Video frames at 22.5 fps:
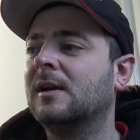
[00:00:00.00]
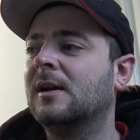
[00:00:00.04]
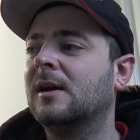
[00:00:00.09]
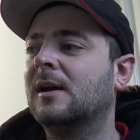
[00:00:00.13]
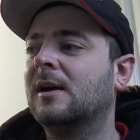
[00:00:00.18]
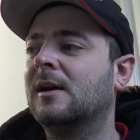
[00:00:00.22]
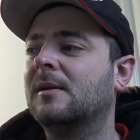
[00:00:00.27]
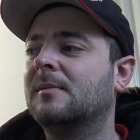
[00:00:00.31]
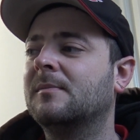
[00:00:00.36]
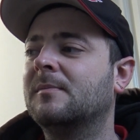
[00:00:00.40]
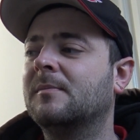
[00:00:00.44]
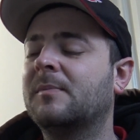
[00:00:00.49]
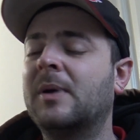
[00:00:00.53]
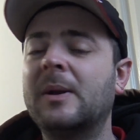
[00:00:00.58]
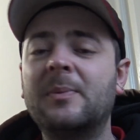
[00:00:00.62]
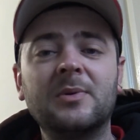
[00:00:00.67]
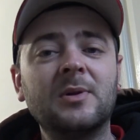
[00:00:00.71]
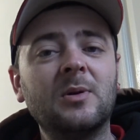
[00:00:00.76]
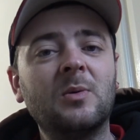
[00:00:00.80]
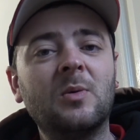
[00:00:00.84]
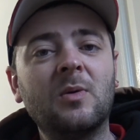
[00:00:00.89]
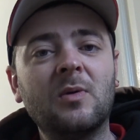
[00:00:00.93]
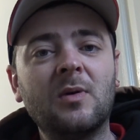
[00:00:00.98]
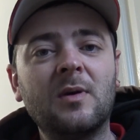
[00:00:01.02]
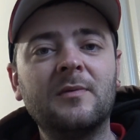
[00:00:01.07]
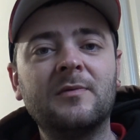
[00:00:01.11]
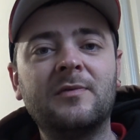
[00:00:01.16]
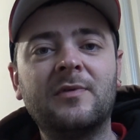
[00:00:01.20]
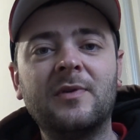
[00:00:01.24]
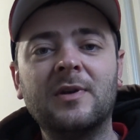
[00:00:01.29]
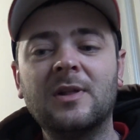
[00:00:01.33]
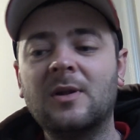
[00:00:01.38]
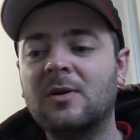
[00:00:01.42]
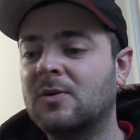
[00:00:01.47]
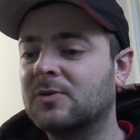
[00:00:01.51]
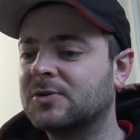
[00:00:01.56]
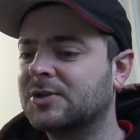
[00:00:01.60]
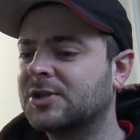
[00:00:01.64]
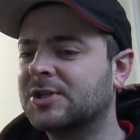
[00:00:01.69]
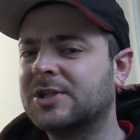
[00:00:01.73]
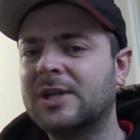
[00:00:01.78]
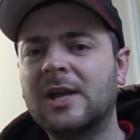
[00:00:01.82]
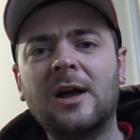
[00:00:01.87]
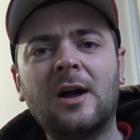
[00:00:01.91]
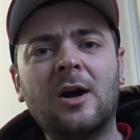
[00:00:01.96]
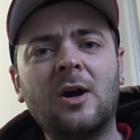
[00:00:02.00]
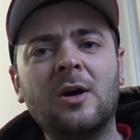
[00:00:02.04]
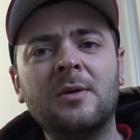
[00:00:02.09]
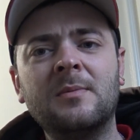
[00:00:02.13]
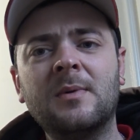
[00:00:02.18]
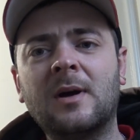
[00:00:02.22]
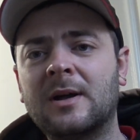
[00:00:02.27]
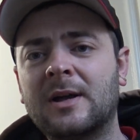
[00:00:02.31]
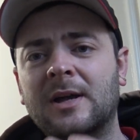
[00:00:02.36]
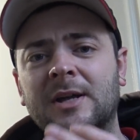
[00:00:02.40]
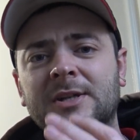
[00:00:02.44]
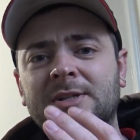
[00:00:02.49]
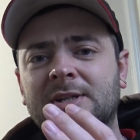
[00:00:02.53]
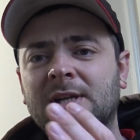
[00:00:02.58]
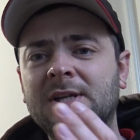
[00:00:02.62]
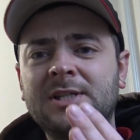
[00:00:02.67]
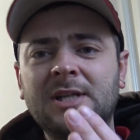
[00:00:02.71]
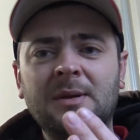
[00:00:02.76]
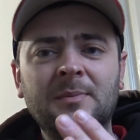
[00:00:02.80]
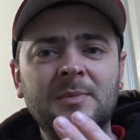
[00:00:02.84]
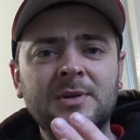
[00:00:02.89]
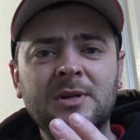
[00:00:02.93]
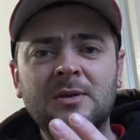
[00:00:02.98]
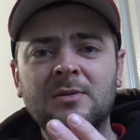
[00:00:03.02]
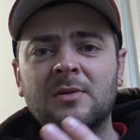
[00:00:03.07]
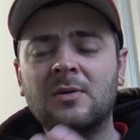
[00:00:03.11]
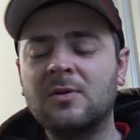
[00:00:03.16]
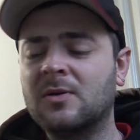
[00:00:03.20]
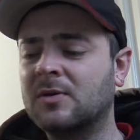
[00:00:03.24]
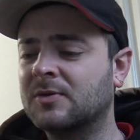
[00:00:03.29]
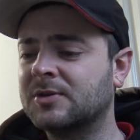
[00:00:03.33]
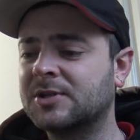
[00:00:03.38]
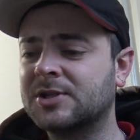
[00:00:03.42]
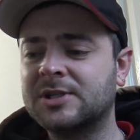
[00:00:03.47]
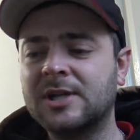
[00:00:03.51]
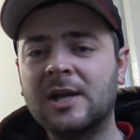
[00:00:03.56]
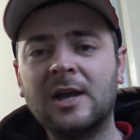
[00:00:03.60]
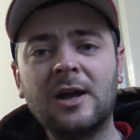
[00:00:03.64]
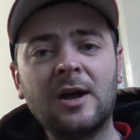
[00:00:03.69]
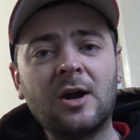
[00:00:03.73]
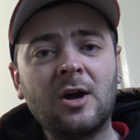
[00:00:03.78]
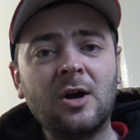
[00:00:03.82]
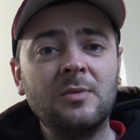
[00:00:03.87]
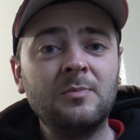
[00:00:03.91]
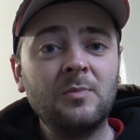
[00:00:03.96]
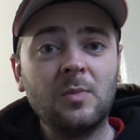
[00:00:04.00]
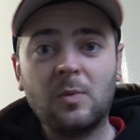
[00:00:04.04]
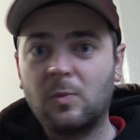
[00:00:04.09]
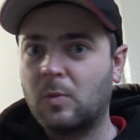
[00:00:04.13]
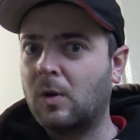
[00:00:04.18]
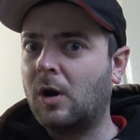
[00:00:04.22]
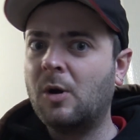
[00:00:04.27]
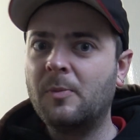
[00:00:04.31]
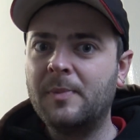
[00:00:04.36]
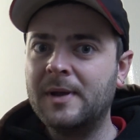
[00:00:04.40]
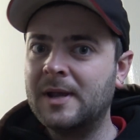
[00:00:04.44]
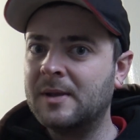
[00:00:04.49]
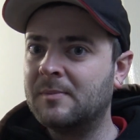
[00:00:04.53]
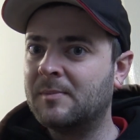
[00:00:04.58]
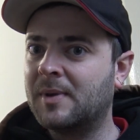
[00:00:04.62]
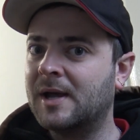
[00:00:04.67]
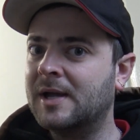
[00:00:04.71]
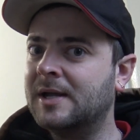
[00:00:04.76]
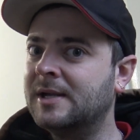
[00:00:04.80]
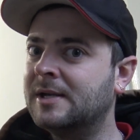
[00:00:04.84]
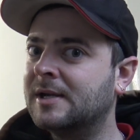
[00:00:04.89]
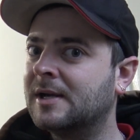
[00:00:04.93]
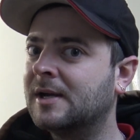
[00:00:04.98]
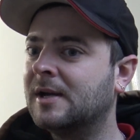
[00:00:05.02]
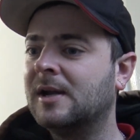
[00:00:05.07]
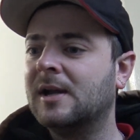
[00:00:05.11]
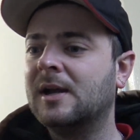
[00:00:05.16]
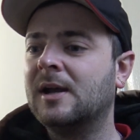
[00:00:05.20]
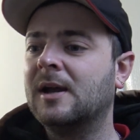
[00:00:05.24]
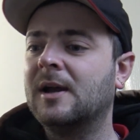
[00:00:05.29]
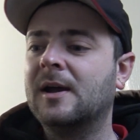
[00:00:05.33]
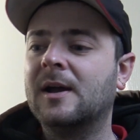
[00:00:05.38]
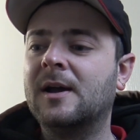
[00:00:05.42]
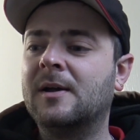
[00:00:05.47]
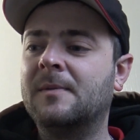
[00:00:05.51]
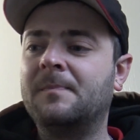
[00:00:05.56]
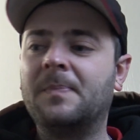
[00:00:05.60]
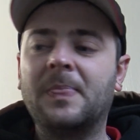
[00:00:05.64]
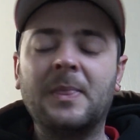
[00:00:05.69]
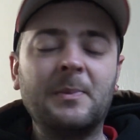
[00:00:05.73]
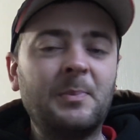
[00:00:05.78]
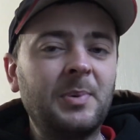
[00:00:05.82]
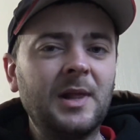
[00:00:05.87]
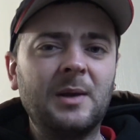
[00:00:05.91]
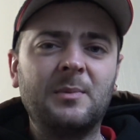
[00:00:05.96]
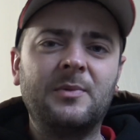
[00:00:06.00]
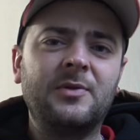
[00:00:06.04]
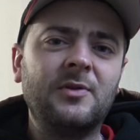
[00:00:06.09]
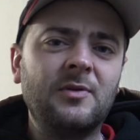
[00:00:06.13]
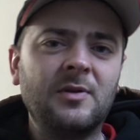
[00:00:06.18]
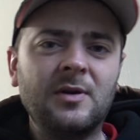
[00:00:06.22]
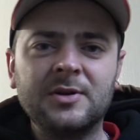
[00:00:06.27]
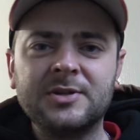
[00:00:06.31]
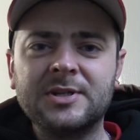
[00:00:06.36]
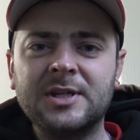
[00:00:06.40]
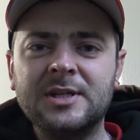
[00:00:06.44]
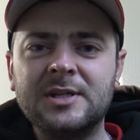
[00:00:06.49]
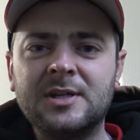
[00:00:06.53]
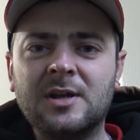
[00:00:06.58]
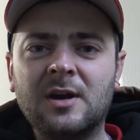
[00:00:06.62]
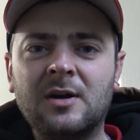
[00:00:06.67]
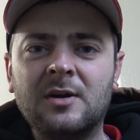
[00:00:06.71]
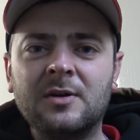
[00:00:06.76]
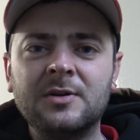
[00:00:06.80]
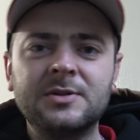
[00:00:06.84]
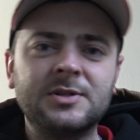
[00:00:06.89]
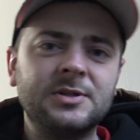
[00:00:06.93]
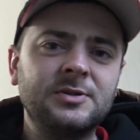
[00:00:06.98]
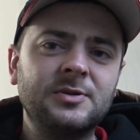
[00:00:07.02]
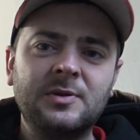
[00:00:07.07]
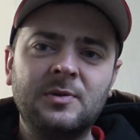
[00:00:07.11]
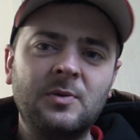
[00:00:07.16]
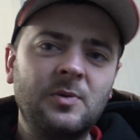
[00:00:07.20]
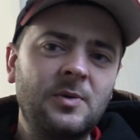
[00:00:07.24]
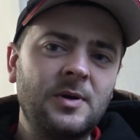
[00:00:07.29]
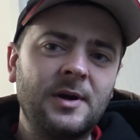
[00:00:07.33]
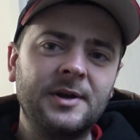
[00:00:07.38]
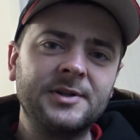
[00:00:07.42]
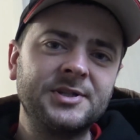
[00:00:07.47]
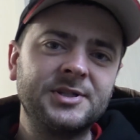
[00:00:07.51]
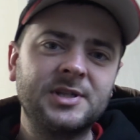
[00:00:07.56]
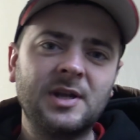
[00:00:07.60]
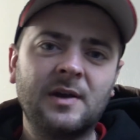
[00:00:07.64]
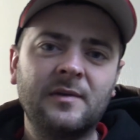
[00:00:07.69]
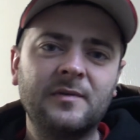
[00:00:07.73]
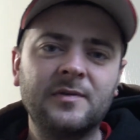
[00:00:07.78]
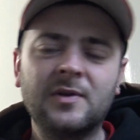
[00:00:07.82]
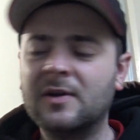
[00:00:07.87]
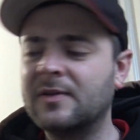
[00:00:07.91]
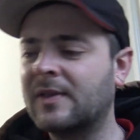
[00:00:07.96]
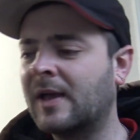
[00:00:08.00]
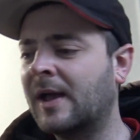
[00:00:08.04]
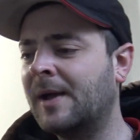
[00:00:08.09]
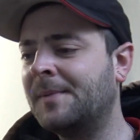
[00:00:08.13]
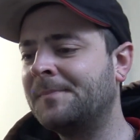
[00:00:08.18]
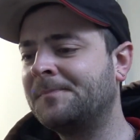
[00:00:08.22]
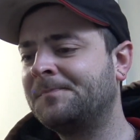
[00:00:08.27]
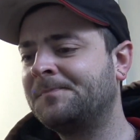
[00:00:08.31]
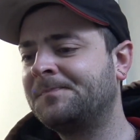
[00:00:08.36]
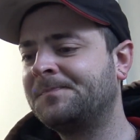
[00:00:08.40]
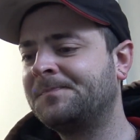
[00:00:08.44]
People who were on furlough got to stay at home. I guess some of you lot got to stay at home while being paid, playing with your RC cars and doing all kinds of stuff like that,